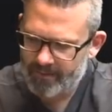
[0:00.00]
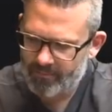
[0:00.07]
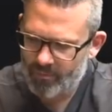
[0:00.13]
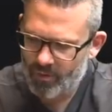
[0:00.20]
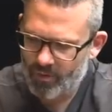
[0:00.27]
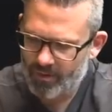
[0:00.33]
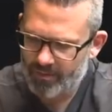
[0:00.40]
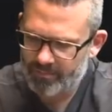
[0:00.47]

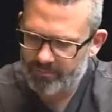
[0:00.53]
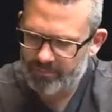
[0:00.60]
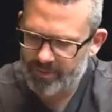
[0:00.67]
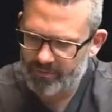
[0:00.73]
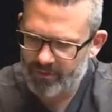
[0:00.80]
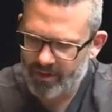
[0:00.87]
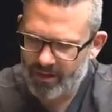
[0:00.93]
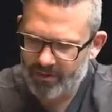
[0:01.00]
More
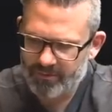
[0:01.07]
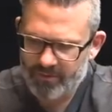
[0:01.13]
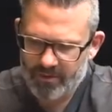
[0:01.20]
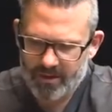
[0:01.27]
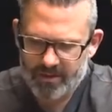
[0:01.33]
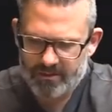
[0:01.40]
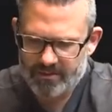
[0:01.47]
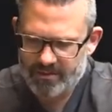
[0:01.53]
beautiful color
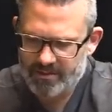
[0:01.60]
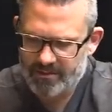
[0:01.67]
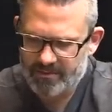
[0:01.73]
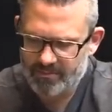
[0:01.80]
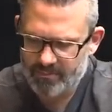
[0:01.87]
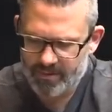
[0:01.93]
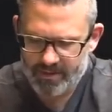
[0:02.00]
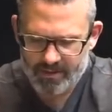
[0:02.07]

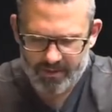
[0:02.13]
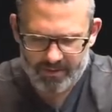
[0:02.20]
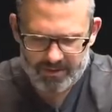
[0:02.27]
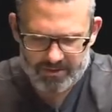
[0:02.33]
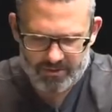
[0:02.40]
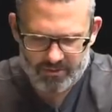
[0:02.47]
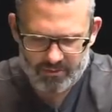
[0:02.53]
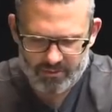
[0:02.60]
photos, but nothing
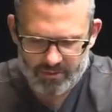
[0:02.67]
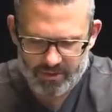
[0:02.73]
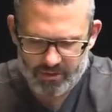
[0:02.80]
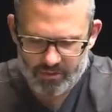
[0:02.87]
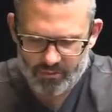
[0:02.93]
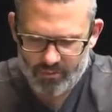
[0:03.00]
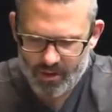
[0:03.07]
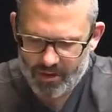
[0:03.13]
too
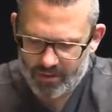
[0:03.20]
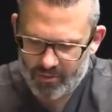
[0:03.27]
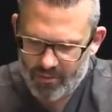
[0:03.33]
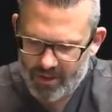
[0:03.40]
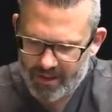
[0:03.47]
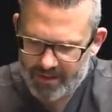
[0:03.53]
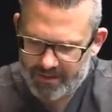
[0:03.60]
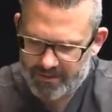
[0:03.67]
new
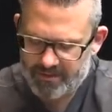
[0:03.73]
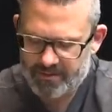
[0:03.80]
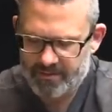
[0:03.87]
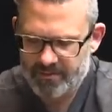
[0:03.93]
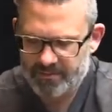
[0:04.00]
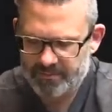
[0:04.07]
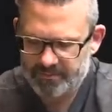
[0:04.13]
model-wise